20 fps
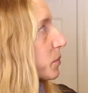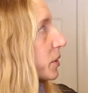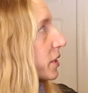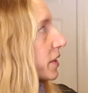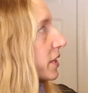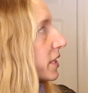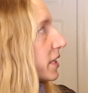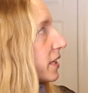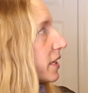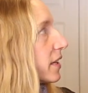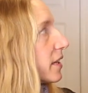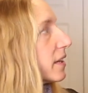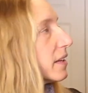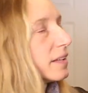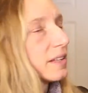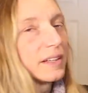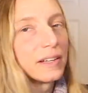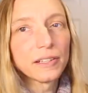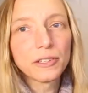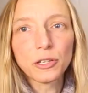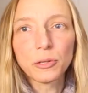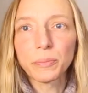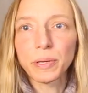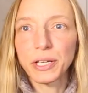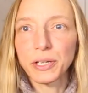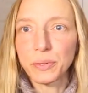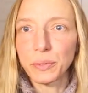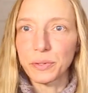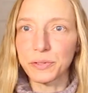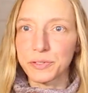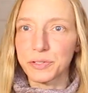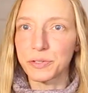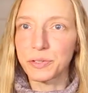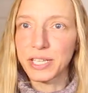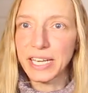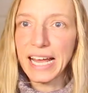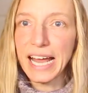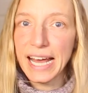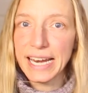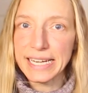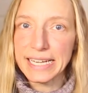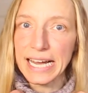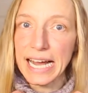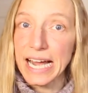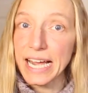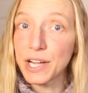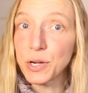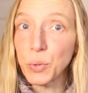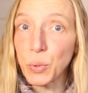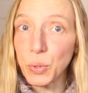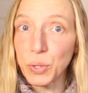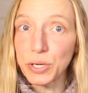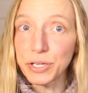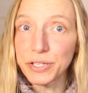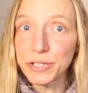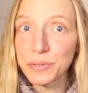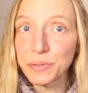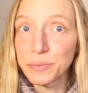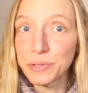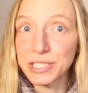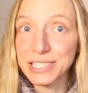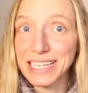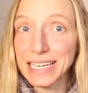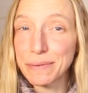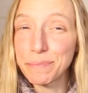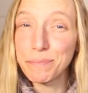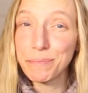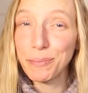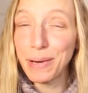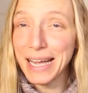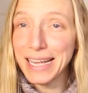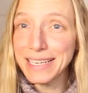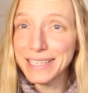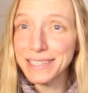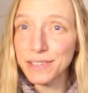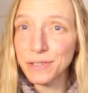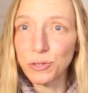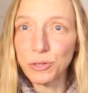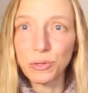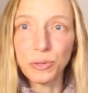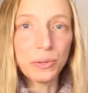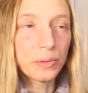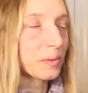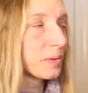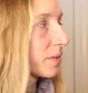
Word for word: with the little buttonhole. So you can add an I-cord, which I might do.